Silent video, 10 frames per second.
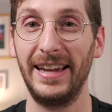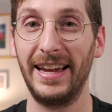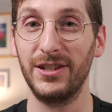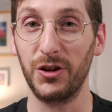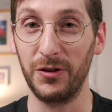
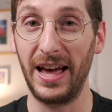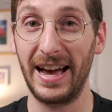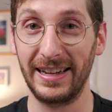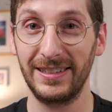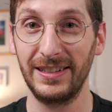And so
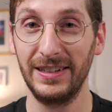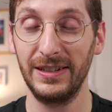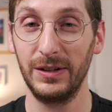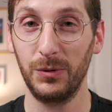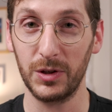that
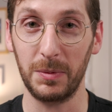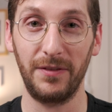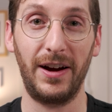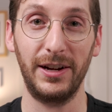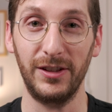was my
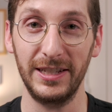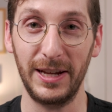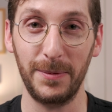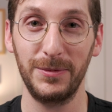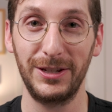final
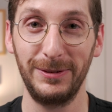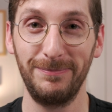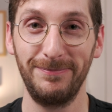attempt.